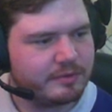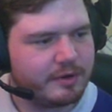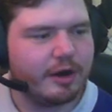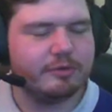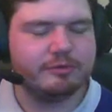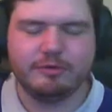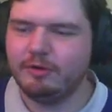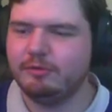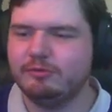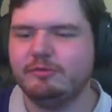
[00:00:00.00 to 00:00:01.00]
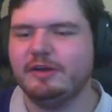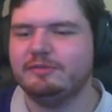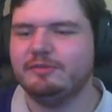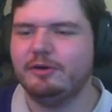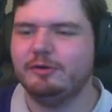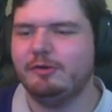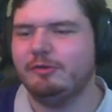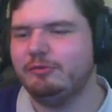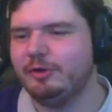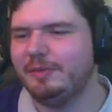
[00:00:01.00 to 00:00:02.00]
Oh, 2000. Oh, you're
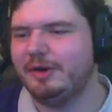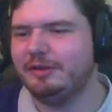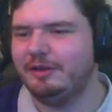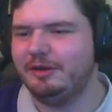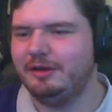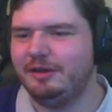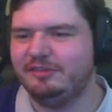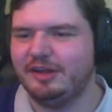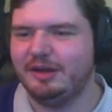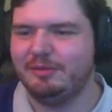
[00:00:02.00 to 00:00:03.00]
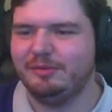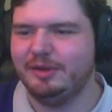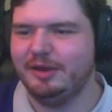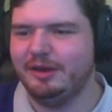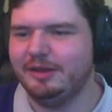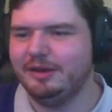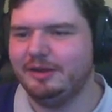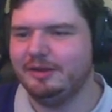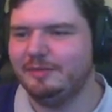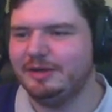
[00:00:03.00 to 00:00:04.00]
talking about the Istanbul.
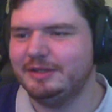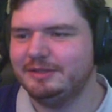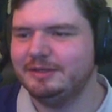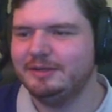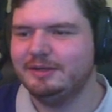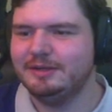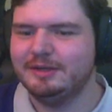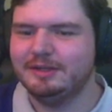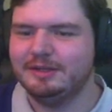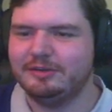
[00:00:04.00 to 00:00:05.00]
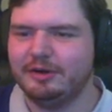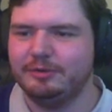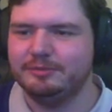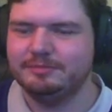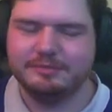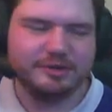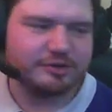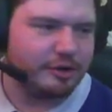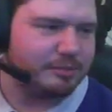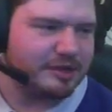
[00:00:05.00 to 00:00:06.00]
Yeah, man. Let's go. Let's
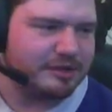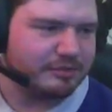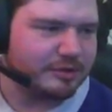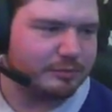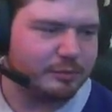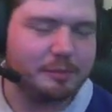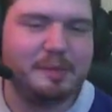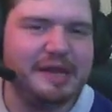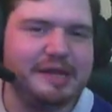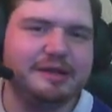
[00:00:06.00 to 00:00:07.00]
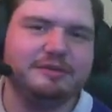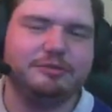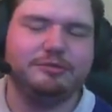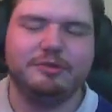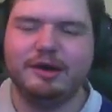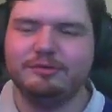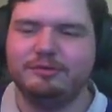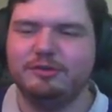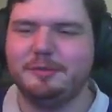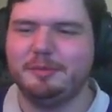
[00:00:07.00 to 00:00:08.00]
go. Play this one. We beat our
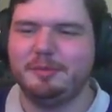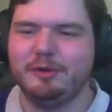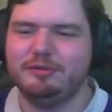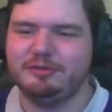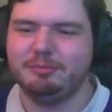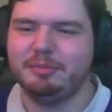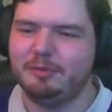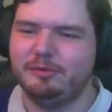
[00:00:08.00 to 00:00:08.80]
German opponents in Bayern